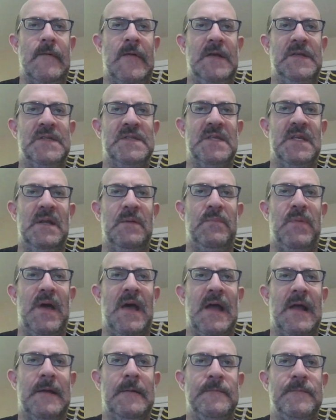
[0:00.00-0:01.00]
He slid it
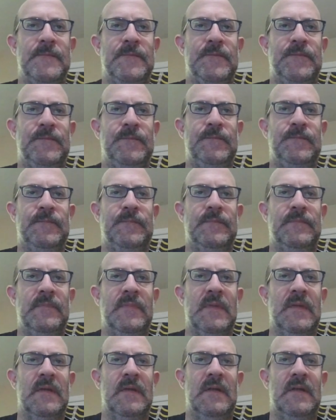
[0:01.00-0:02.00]
back.
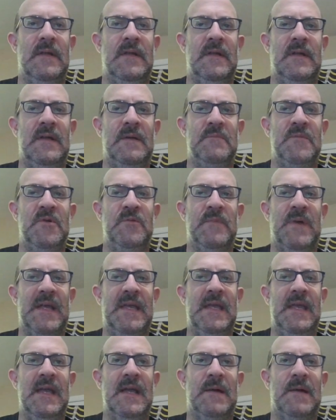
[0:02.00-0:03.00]
Move my
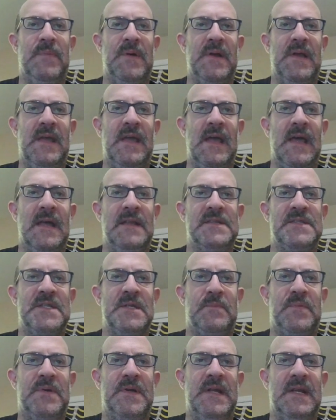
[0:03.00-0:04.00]
king up again,
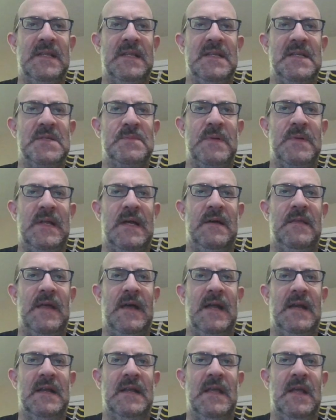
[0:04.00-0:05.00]
still protecting this, but now
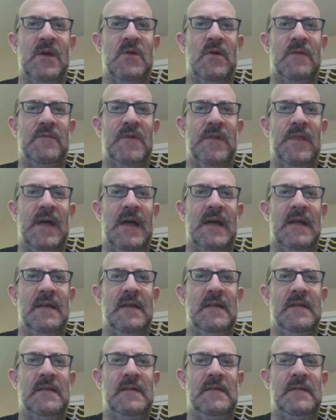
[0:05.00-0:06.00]
that, and can go after that.